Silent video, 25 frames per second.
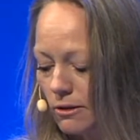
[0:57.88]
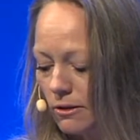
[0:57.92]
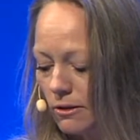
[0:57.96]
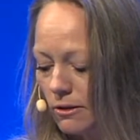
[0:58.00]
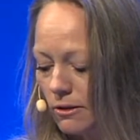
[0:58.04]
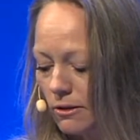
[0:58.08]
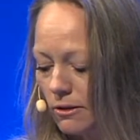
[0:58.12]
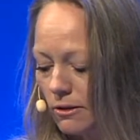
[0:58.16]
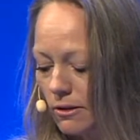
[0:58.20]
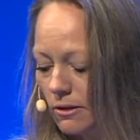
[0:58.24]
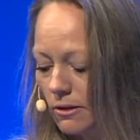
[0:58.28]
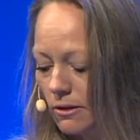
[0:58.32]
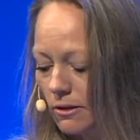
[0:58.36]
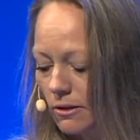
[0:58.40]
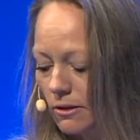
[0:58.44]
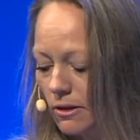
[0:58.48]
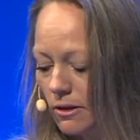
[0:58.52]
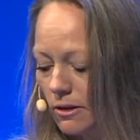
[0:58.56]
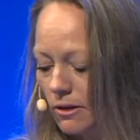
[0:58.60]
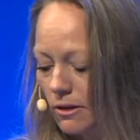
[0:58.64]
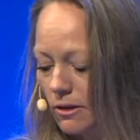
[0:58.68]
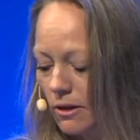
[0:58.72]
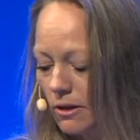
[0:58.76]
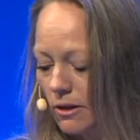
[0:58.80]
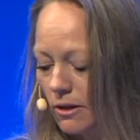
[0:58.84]
to make
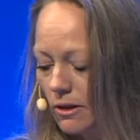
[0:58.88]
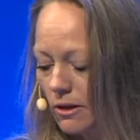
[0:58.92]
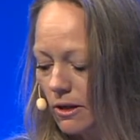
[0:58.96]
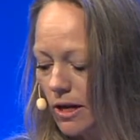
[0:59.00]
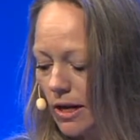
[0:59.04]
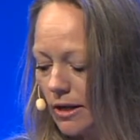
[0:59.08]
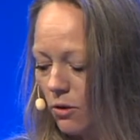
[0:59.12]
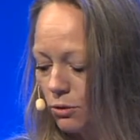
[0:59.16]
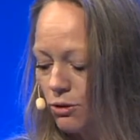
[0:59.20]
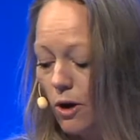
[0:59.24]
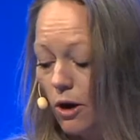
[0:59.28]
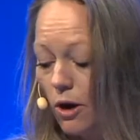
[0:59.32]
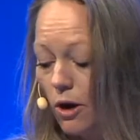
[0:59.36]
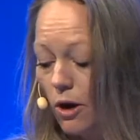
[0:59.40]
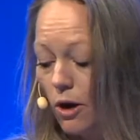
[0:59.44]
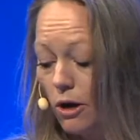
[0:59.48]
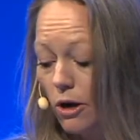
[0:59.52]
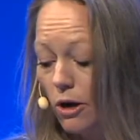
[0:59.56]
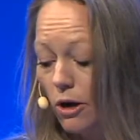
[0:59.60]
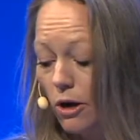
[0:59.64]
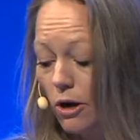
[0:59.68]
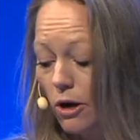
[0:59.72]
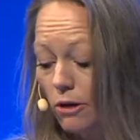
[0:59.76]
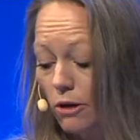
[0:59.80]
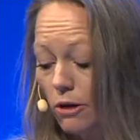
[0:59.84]
most of their digital
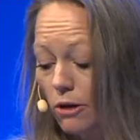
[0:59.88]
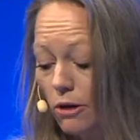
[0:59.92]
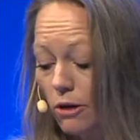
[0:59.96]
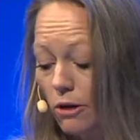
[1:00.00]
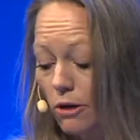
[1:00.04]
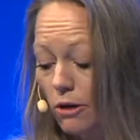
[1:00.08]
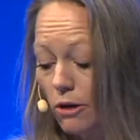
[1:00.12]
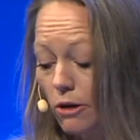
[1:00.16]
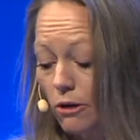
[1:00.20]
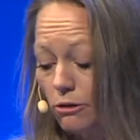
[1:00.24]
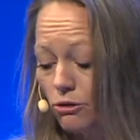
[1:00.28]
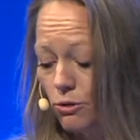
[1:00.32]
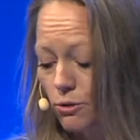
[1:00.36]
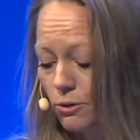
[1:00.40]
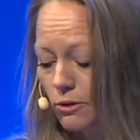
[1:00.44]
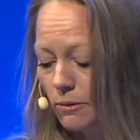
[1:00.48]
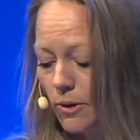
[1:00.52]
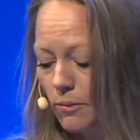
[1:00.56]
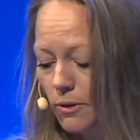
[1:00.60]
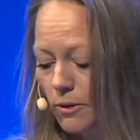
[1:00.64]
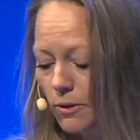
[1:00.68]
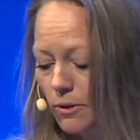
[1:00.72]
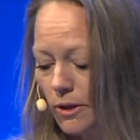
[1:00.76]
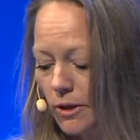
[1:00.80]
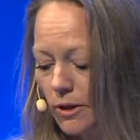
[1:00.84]
life.
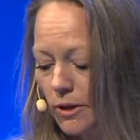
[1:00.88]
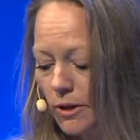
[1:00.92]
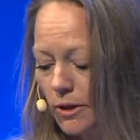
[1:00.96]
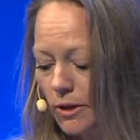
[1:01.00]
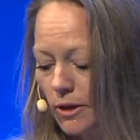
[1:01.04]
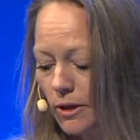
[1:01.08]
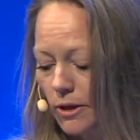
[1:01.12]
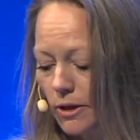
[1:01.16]
We